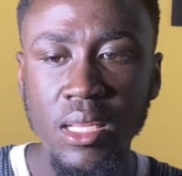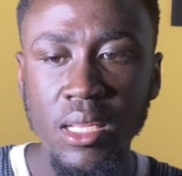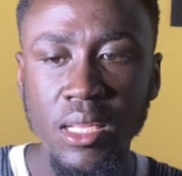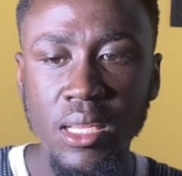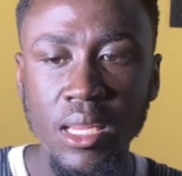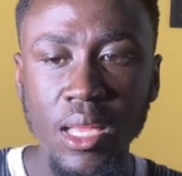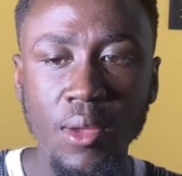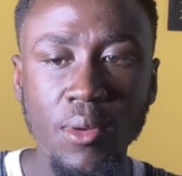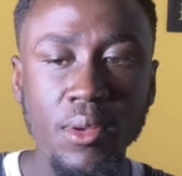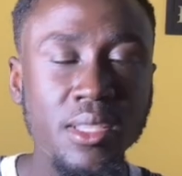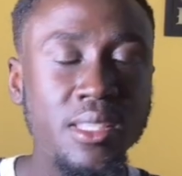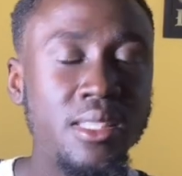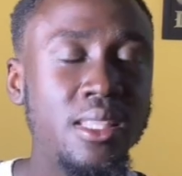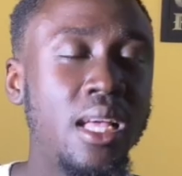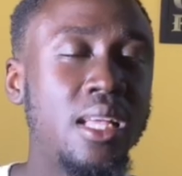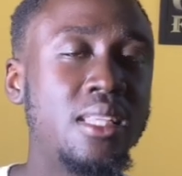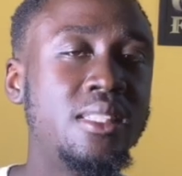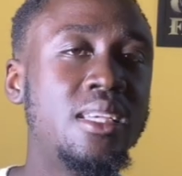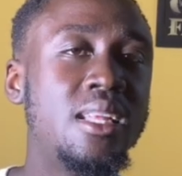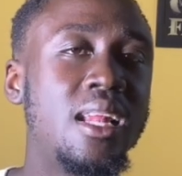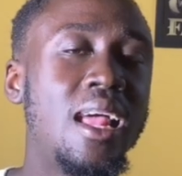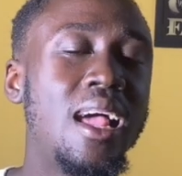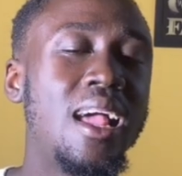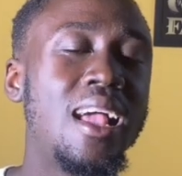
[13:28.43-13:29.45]
there is
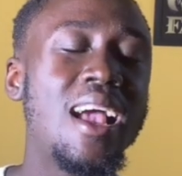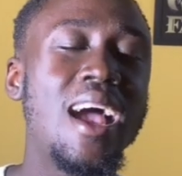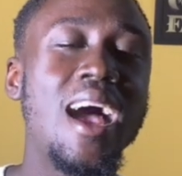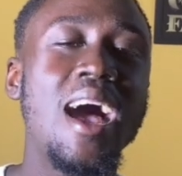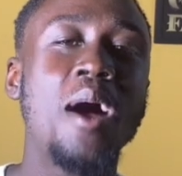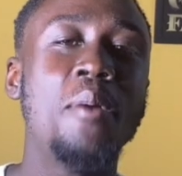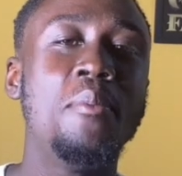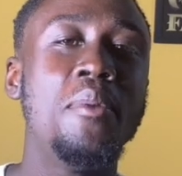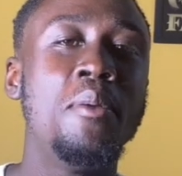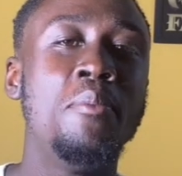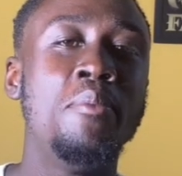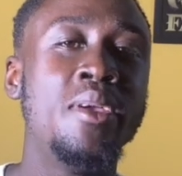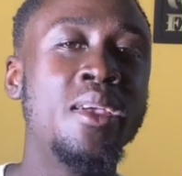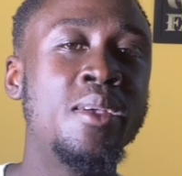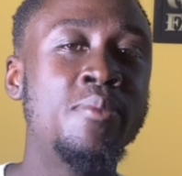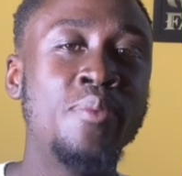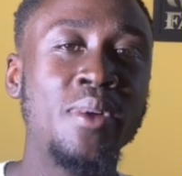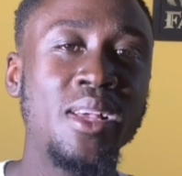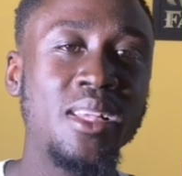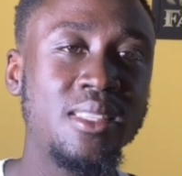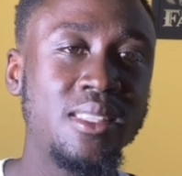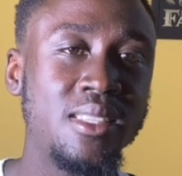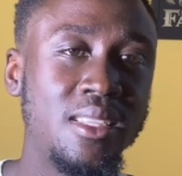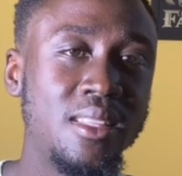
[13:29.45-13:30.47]
nothing like I'm a big
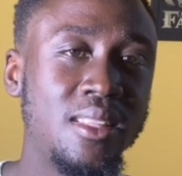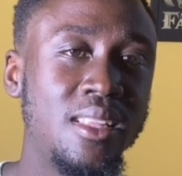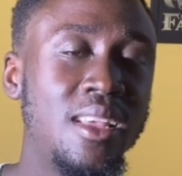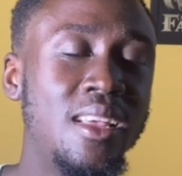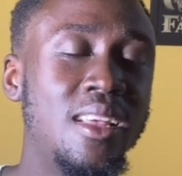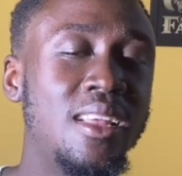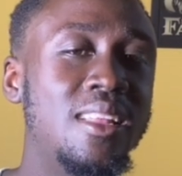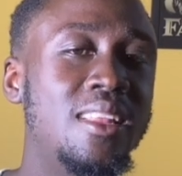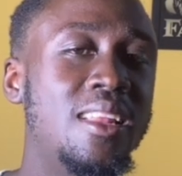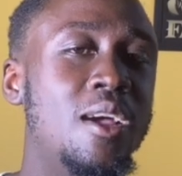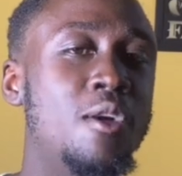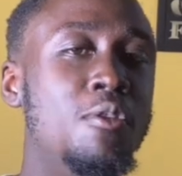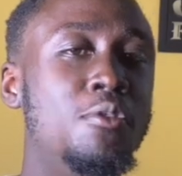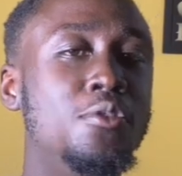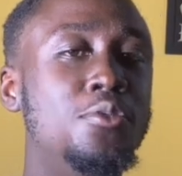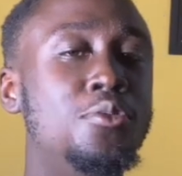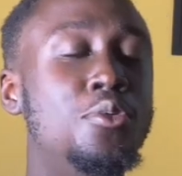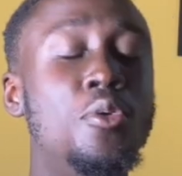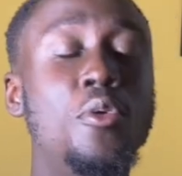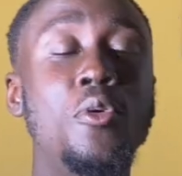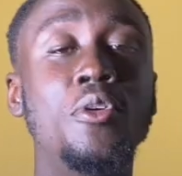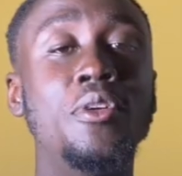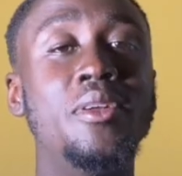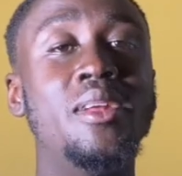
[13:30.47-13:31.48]
person. There is
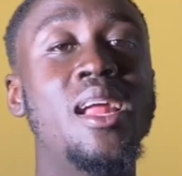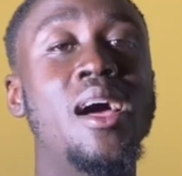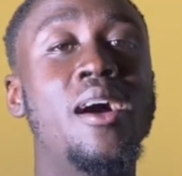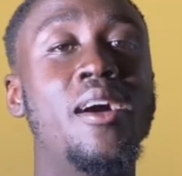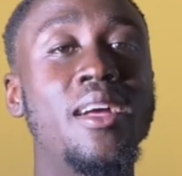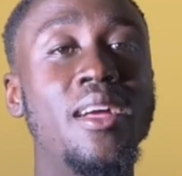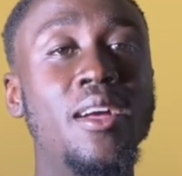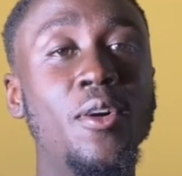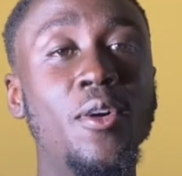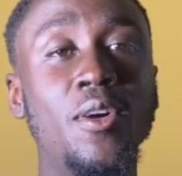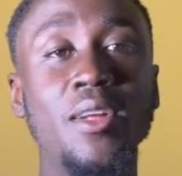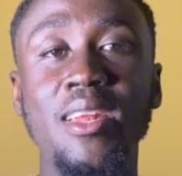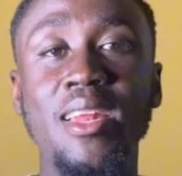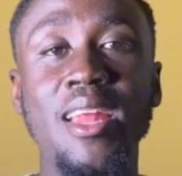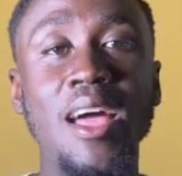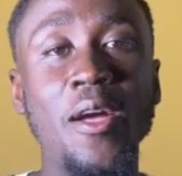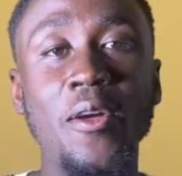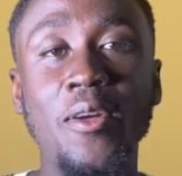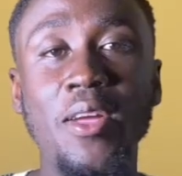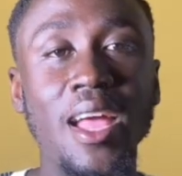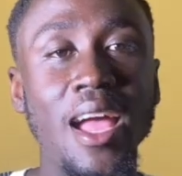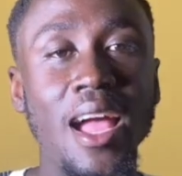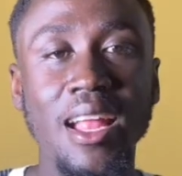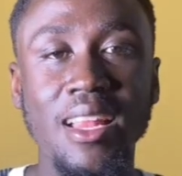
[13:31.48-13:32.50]
no ordinary
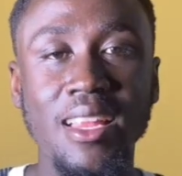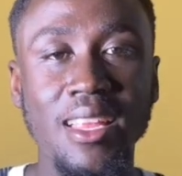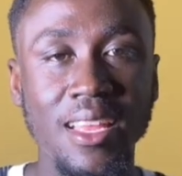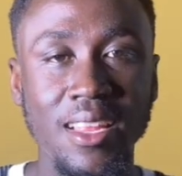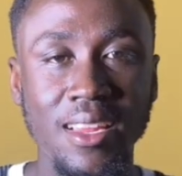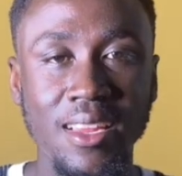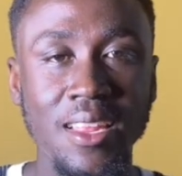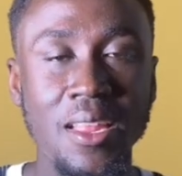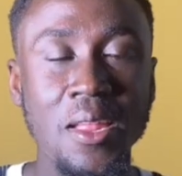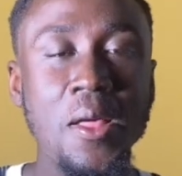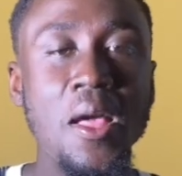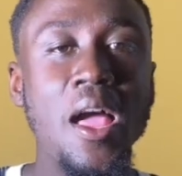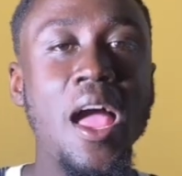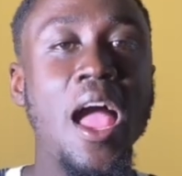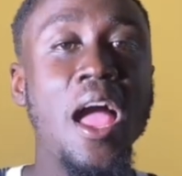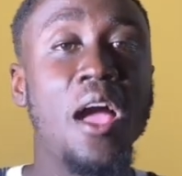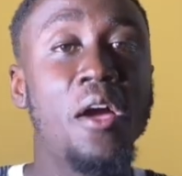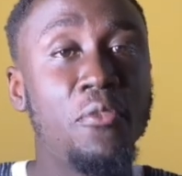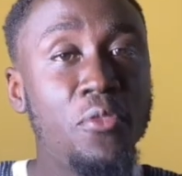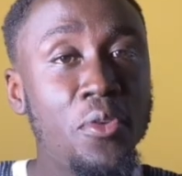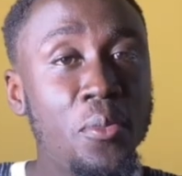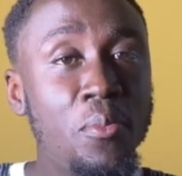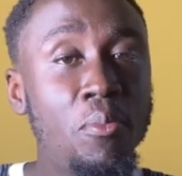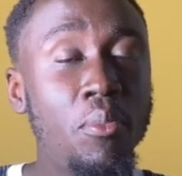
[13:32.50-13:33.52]
Ghanaian.
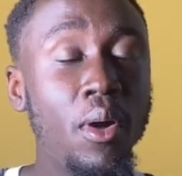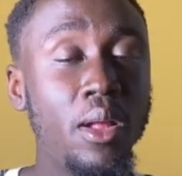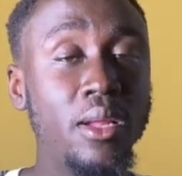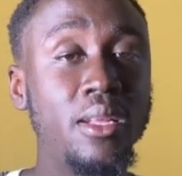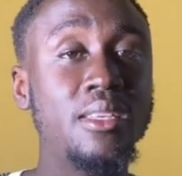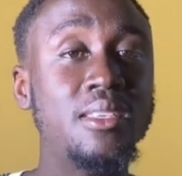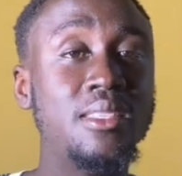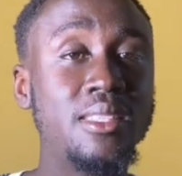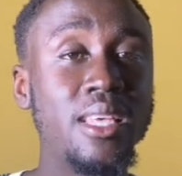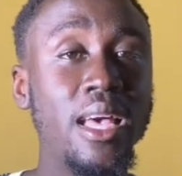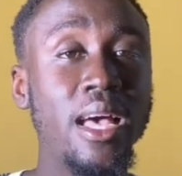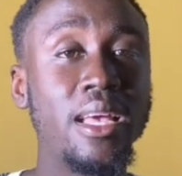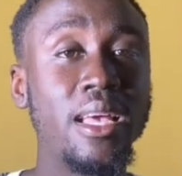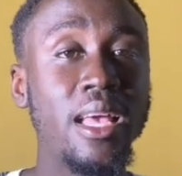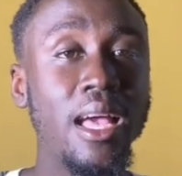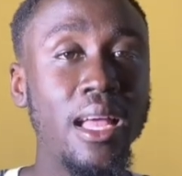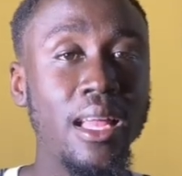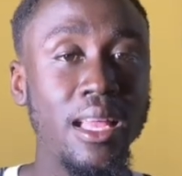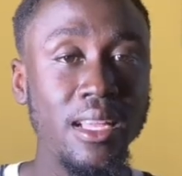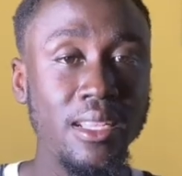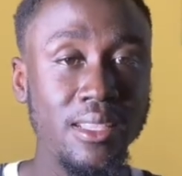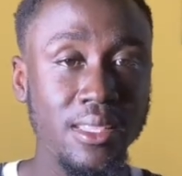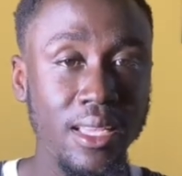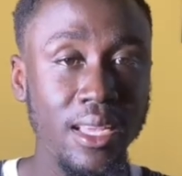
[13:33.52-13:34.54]
Everybody is a
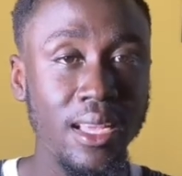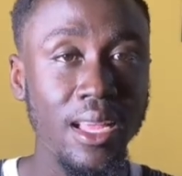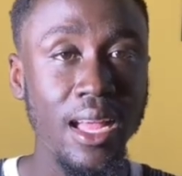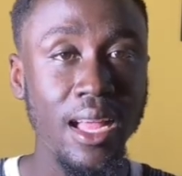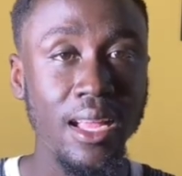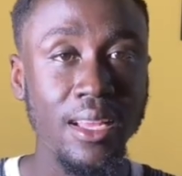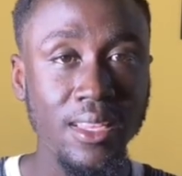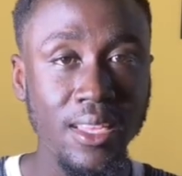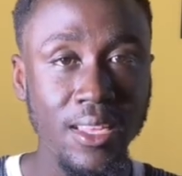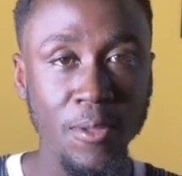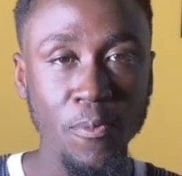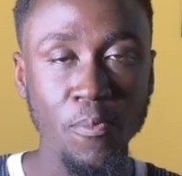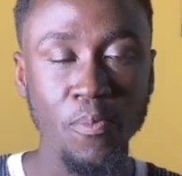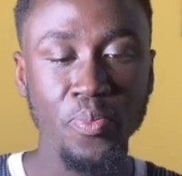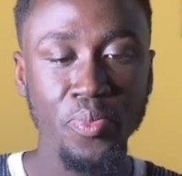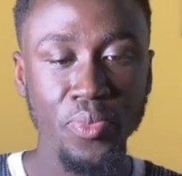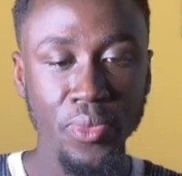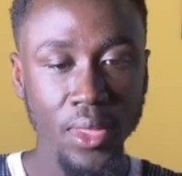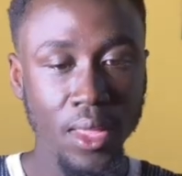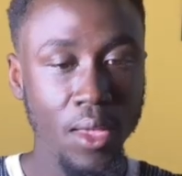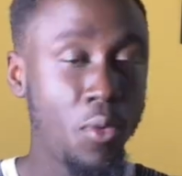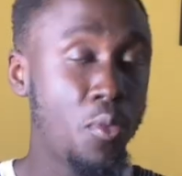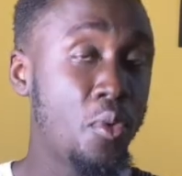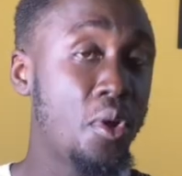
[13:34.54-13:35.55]
Ghanaian.
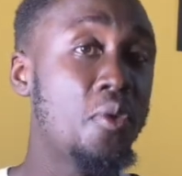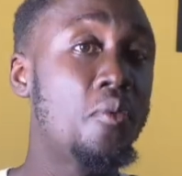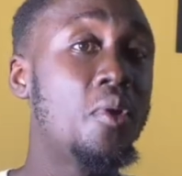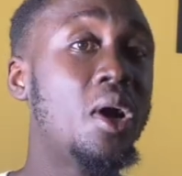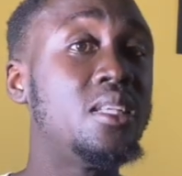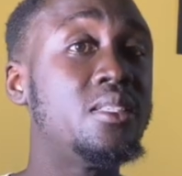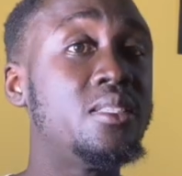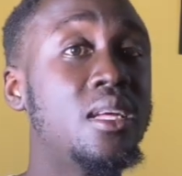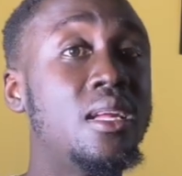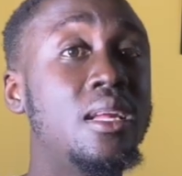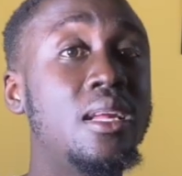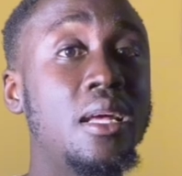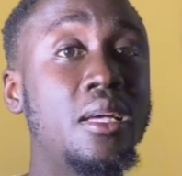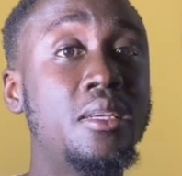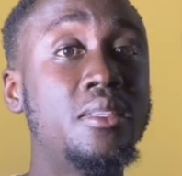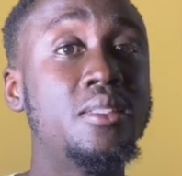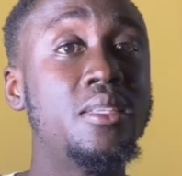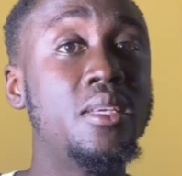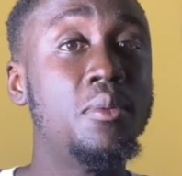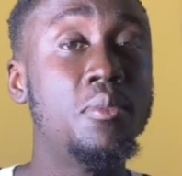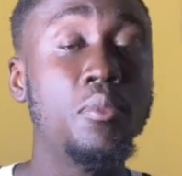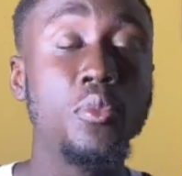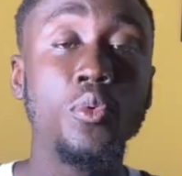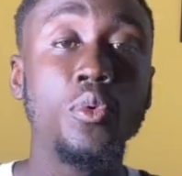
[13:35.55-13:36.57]
We were telling us
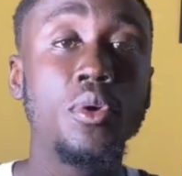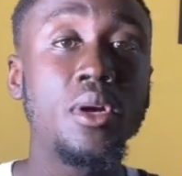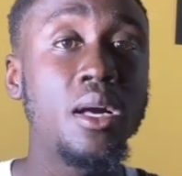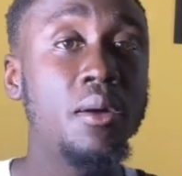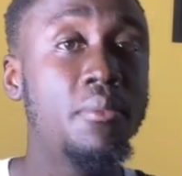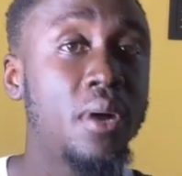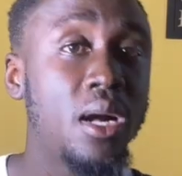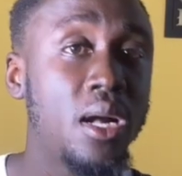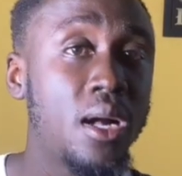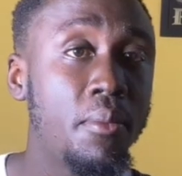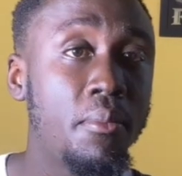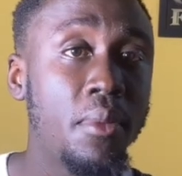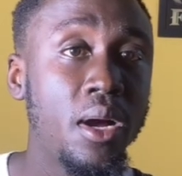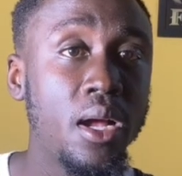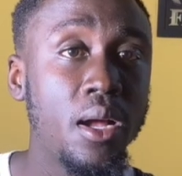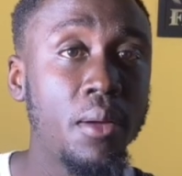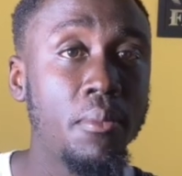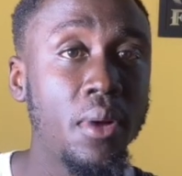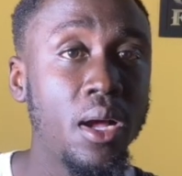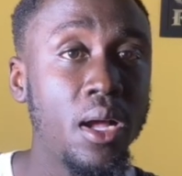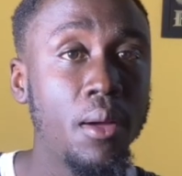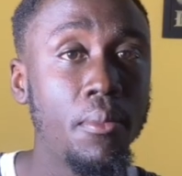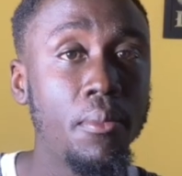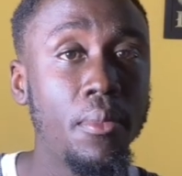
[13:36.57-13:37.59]
him, come on.
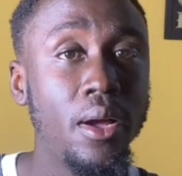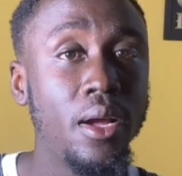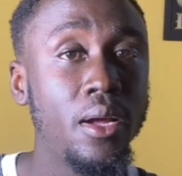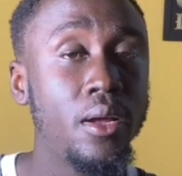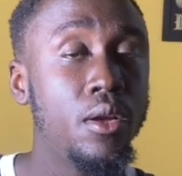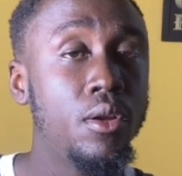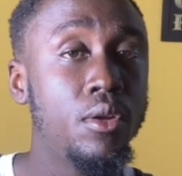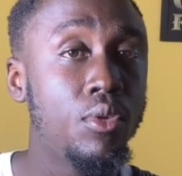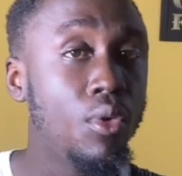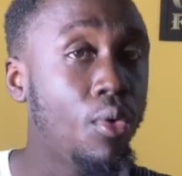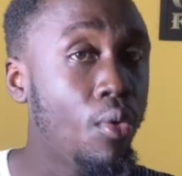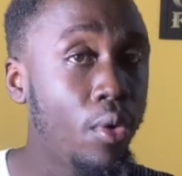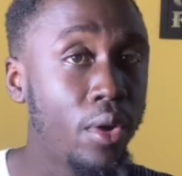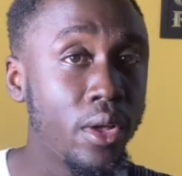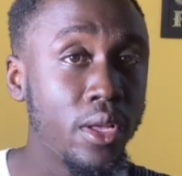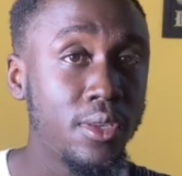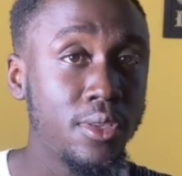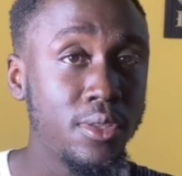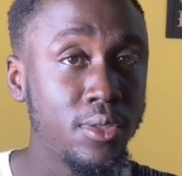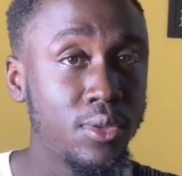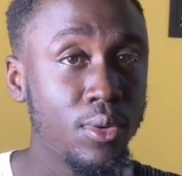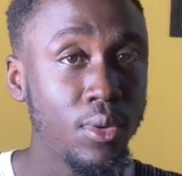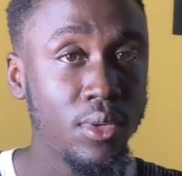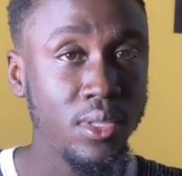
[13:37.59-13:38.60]
No
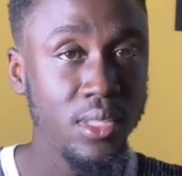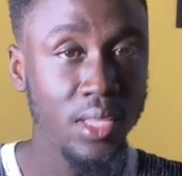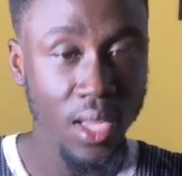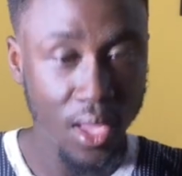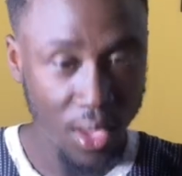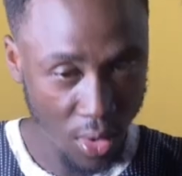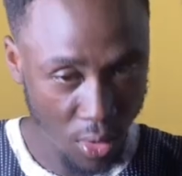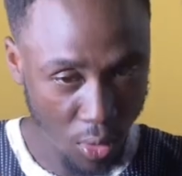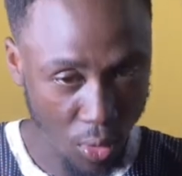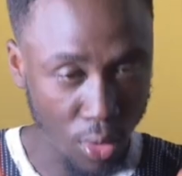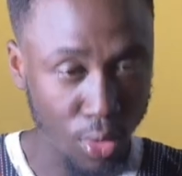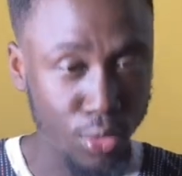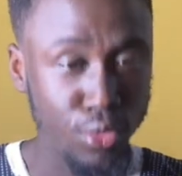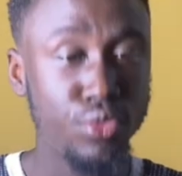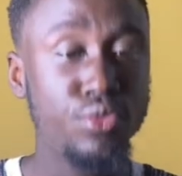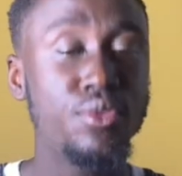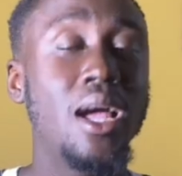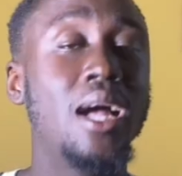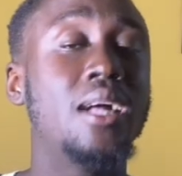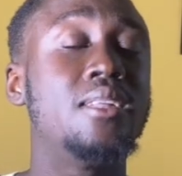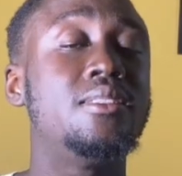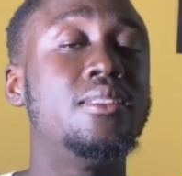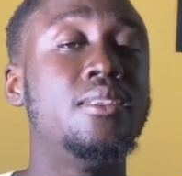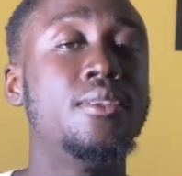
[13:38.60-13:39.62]
insult,
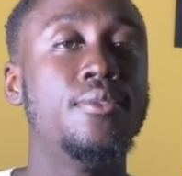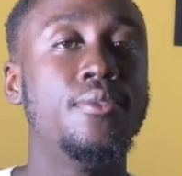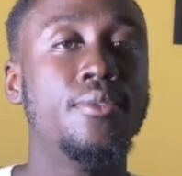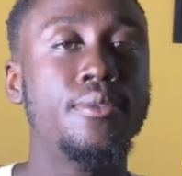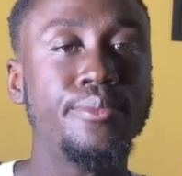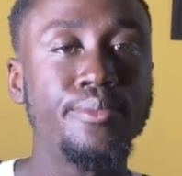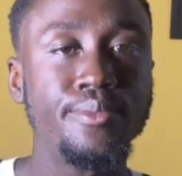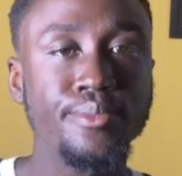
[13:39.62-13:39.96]
constructive.